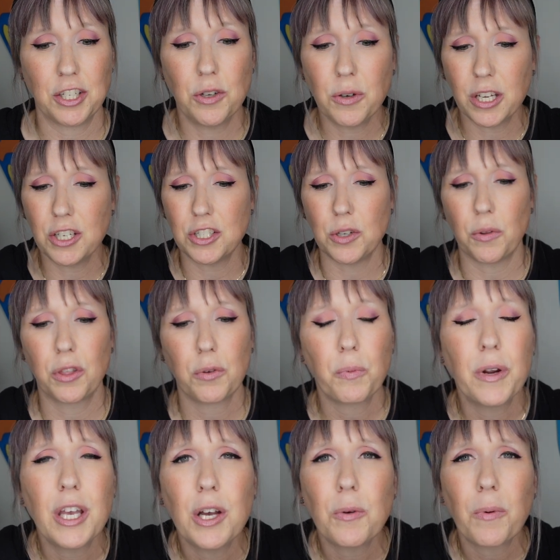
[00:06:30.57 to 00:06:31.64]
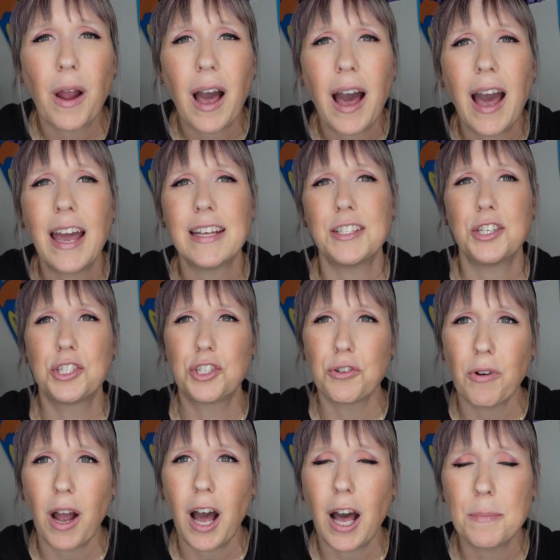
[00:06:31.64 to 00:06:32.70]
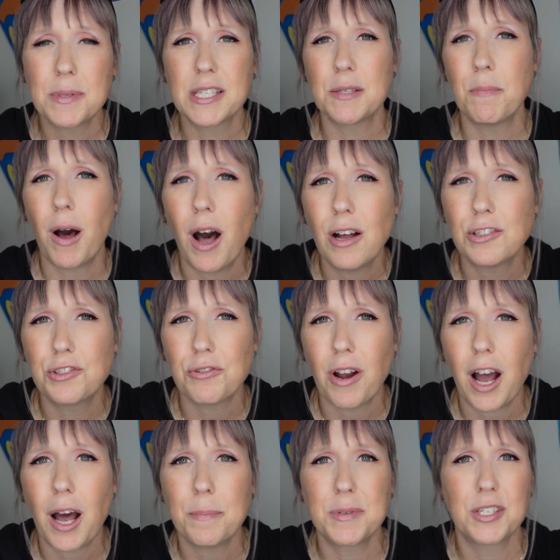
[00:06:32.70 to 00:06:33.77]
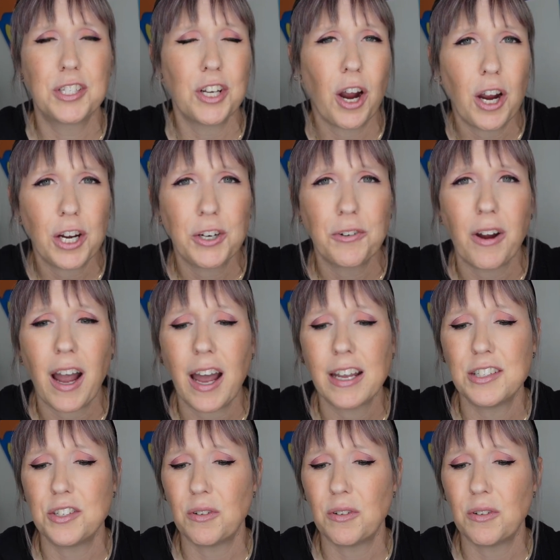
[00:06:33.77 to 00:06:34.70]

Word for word: You can do thrill rides, drops, small drops, dark rides.